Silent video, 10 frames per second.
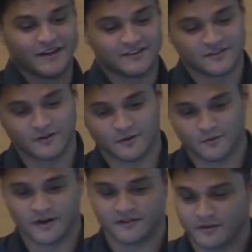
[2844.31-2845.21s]
And so
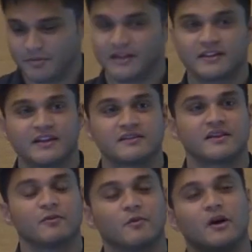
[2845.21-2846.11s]
one of the big things
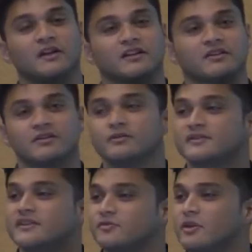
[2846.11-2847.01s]
that we wanted to do,
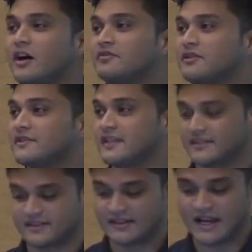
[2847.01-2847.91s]
since we offer this
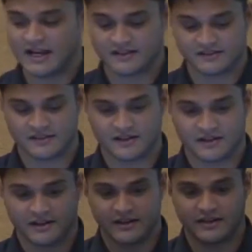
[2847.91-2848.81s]
as a SaaS,
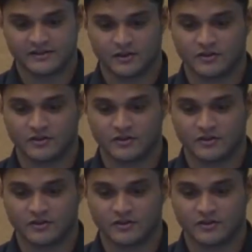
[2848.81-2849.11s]
is